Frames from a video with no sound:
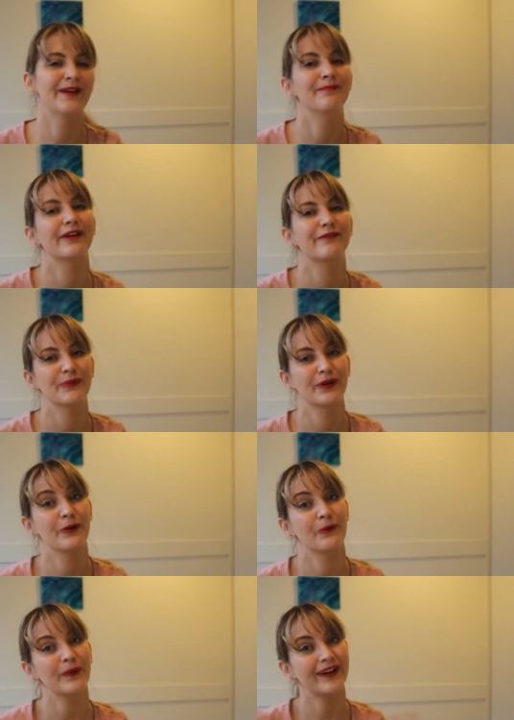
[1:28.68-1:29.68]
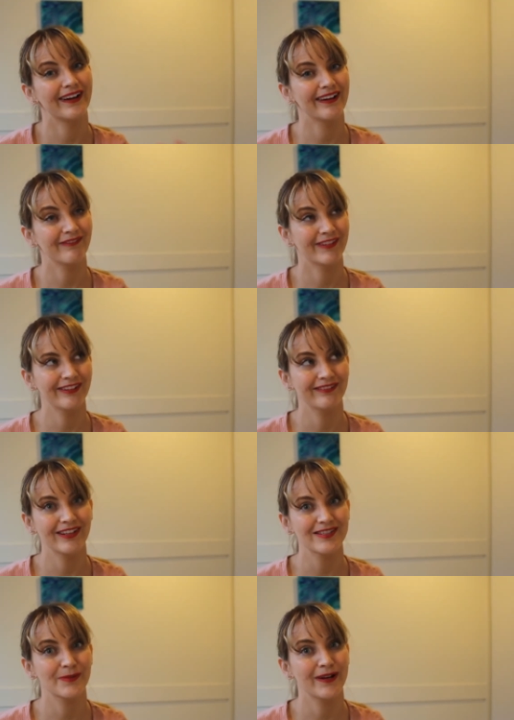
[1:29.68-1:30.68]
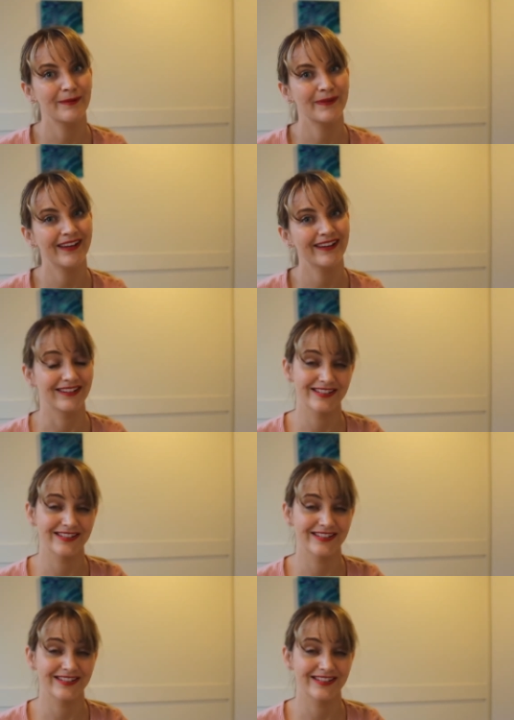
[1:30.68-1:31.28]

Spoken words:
But if you want to know why, well, that's why I'm here